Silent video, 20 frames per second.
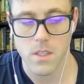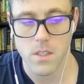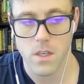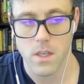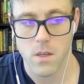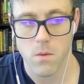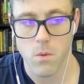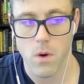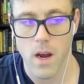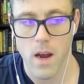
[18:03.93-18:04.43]

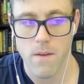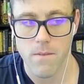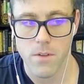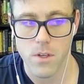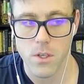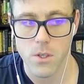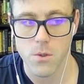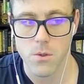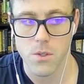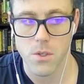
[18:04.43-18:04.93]
we'll have the
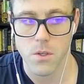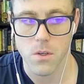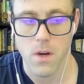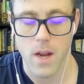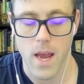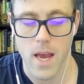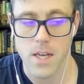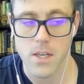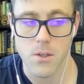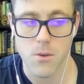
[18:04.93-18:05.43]
user
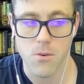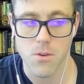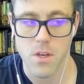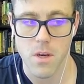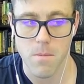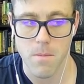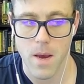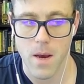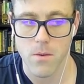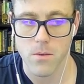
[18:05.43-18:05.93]
enter the
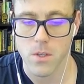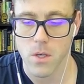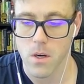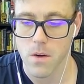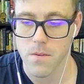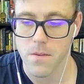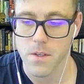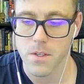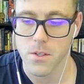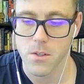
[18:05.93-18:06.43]
amount on
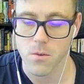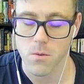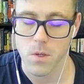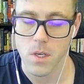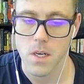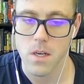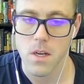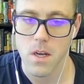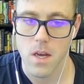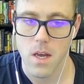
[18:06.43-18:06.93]
this screen.
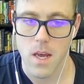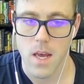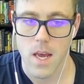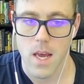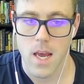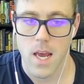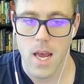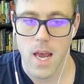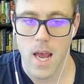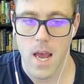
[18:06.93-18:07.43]

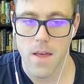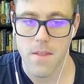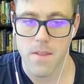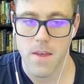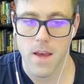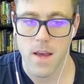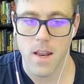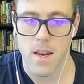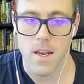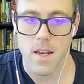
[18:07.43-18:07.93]
And
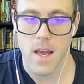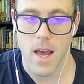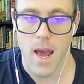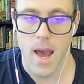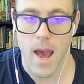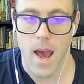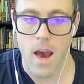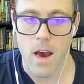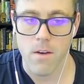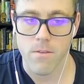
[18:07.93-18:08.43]
then
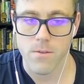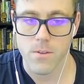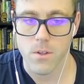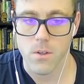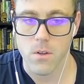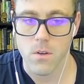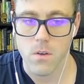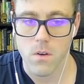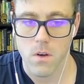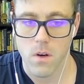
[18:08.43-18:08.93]
after
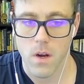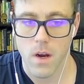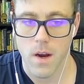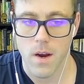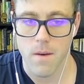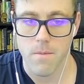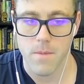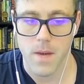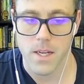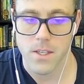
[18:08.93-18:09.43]
um,
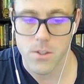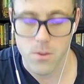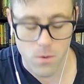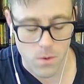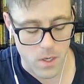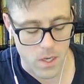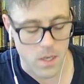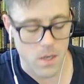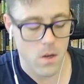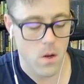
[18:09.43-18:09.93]
that
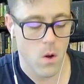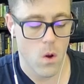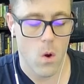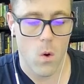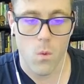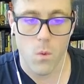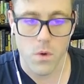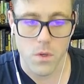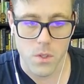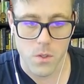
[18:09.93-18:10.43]
screen,
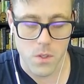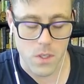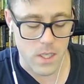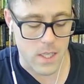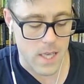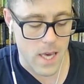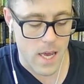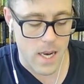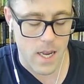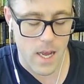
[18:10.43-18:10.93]
we'll use a
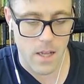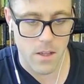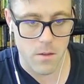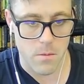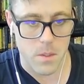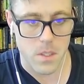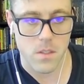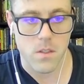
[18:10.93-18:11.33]
get element.